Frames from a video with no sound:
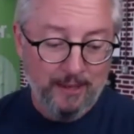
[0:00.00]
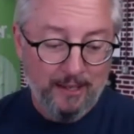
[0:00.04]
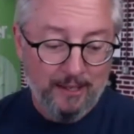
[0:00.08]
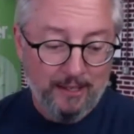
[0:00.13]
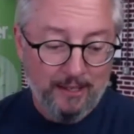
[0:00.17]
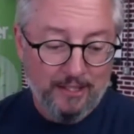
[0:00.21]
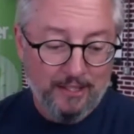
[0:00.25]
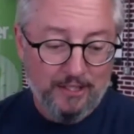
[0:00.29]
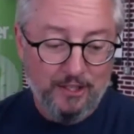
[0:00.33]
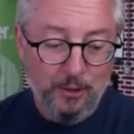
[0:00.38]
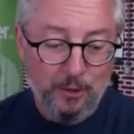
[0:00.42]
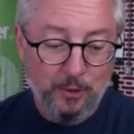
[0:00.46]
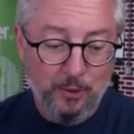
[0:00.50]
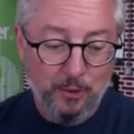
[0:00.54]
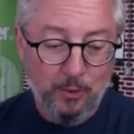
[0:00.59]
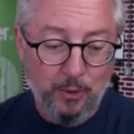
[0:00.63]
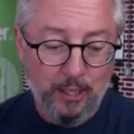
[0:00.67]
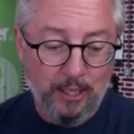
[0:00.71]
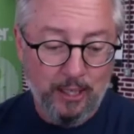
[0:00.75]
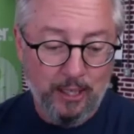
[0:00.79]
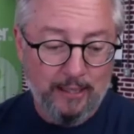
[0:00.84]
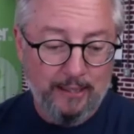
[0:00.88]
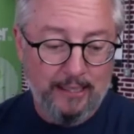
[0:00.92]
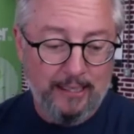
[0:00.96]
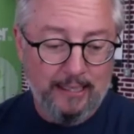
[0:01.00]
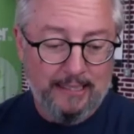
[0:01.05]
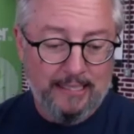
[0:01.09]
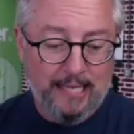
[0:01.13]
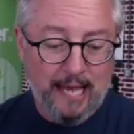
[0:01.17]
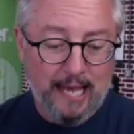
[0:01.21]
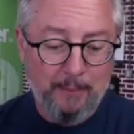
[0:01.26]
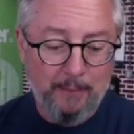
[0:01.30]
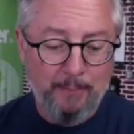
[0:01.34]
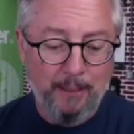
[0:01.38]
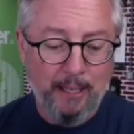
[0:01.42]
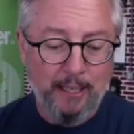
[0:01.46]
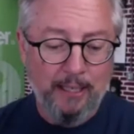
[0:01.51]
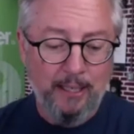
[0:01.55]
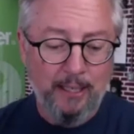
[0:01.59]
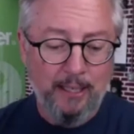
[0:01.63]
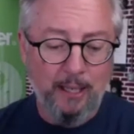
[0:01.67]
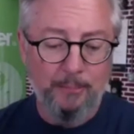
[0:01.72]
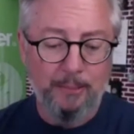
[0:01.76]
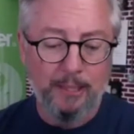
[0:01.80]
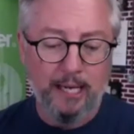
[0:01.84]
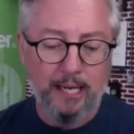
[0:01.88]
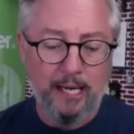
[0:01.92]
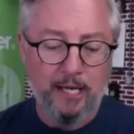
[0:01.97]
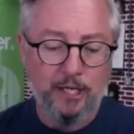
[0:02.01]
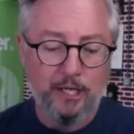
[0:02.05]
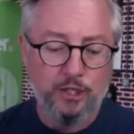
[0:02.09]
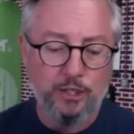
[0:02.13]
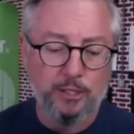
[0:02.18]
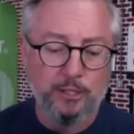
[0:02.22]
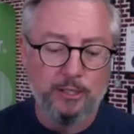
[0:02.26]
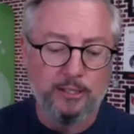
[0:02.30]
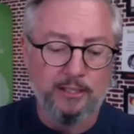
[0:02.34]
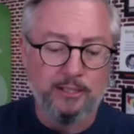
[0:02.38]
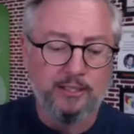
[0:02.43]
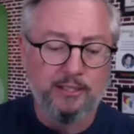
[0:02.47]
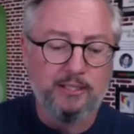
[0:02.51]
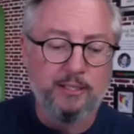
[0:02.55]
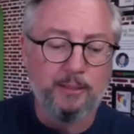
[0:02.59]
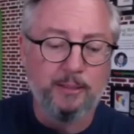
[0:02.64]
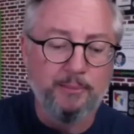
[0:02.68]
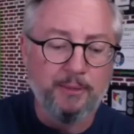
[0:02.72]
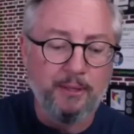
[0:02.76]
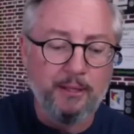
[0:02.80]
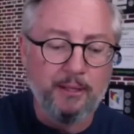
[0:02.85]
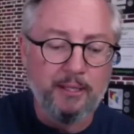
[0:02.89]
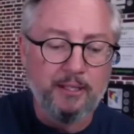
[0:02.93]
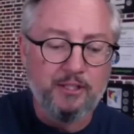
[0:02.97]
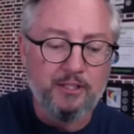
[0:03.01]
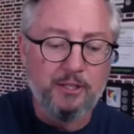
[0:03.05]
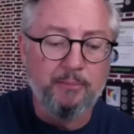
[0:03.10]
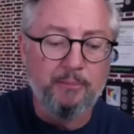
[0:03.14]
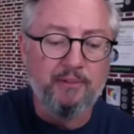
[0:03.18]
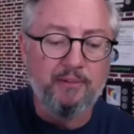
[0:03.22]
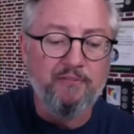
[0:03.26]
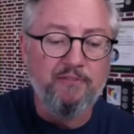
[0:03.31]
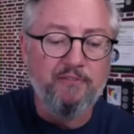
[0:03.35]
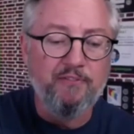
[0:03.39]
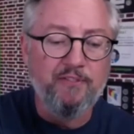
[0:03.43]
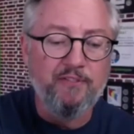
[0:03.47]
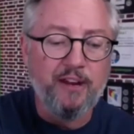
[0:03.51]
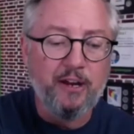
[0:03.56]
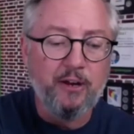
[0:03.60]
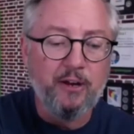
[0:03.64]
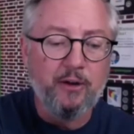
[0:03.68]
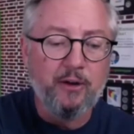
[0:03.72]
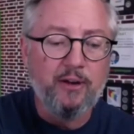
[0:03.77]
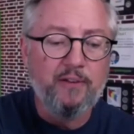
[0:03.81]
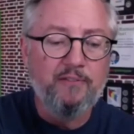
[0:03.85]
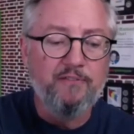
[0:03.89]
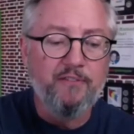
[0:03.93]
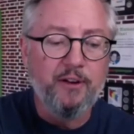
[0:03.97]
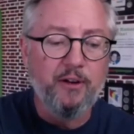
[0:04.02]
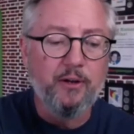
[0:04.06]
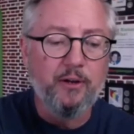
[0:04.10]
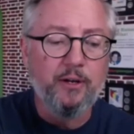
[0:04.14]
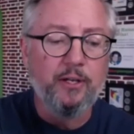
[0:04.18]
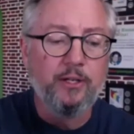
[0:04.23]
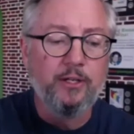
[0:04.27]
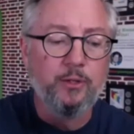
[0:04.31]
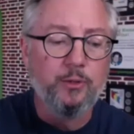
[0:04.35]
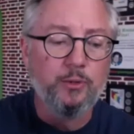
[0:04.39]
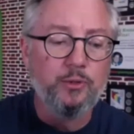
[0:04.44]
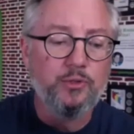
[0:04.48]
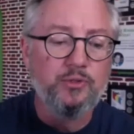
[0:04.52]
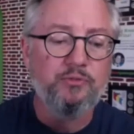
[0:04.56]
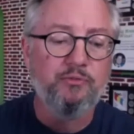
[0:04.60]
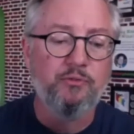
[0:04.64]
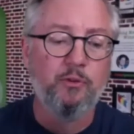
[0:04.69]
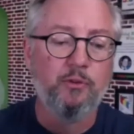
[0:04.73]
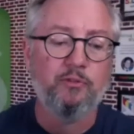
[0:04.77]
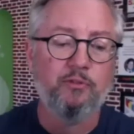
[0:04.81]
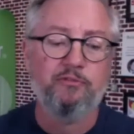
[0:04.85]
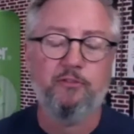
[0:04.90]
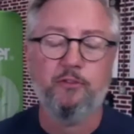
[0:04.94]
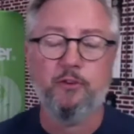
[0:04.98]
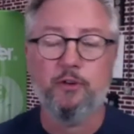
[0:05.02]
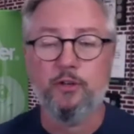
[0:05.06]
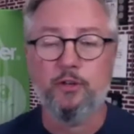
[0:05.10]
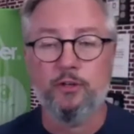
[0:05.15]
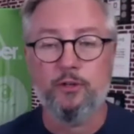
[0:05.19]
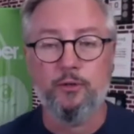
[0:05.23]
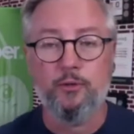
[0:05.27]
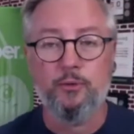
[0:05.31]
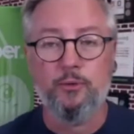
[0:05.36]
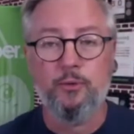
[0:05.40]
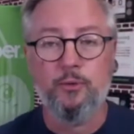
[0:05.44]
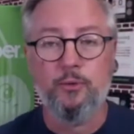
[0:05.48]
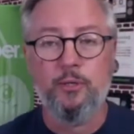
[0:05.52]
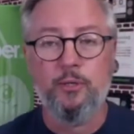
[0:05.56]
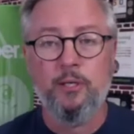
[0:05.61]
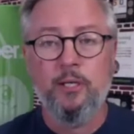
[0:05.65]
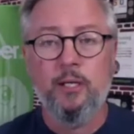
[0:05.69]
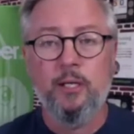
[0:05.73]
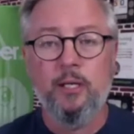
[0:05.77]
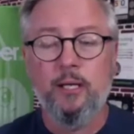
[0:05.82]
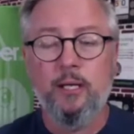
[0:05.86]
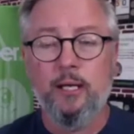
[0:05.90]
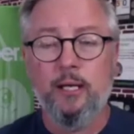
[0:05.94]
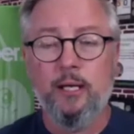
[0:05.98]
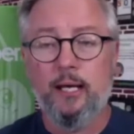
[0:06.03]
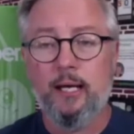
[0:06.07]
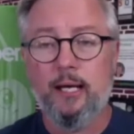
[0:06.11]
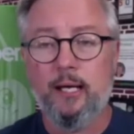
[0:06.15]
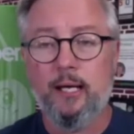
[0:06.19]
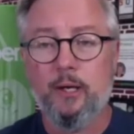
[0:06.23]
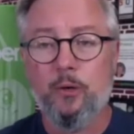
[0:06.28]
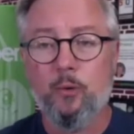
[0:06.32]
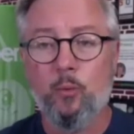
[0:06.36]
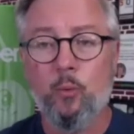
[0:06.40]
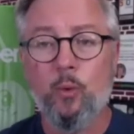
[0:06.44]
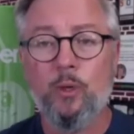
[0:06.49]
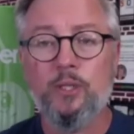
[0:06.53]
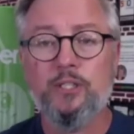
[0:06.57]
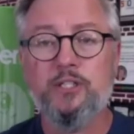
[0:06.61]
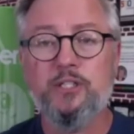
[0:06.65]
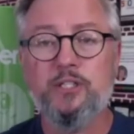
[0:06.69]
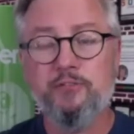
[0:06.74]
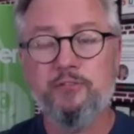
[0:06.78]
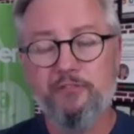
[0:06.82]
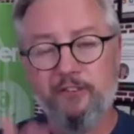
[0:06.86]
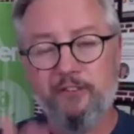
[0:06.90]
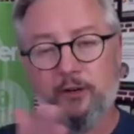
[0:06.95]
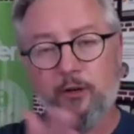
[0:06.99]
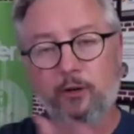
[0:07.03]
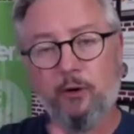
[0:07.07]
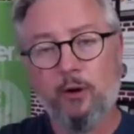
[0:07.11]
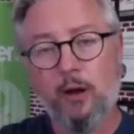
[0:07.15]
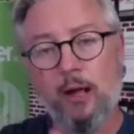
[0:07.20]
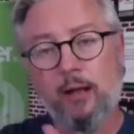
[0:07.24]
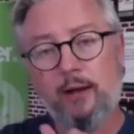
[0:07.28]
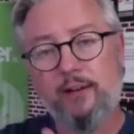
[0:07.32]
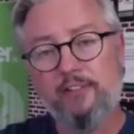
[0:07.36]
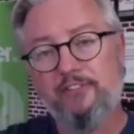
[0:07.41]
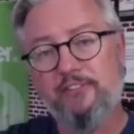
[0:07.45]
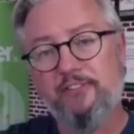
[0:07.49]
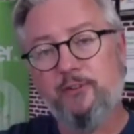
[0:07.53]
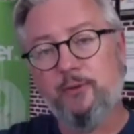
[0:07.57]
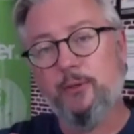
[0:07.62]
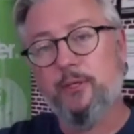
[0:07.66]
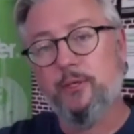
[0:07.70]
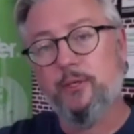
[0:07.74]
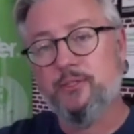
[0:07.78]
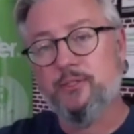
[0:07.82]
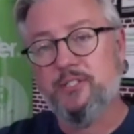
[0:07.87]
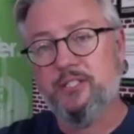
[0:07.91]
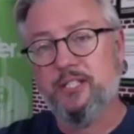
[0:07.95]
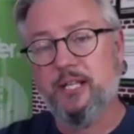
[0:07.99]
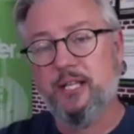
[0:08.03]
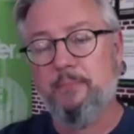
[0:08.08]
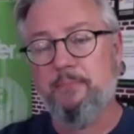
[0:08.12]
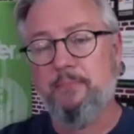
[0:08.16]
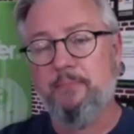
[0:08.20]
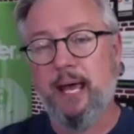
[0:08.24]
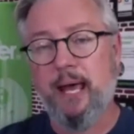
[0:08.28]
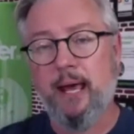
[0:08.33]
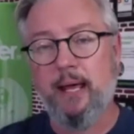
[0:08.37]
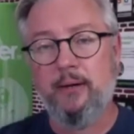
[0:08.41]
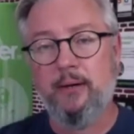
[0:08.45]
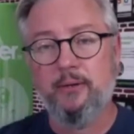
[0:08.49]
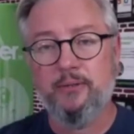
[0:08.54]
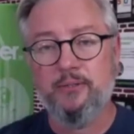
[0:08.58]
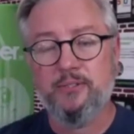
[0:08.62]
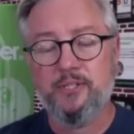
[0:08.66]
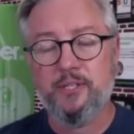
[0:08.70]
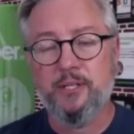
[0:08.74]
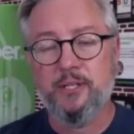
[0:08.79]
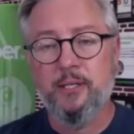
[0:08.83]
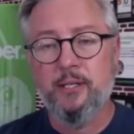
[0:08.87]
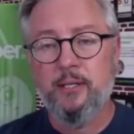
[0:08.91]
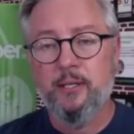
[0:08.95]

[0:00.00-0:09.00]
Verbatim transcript: So uh, the attack by combination is something that's going to be very, very useful for you uh, once you figure out a few of those set patterns.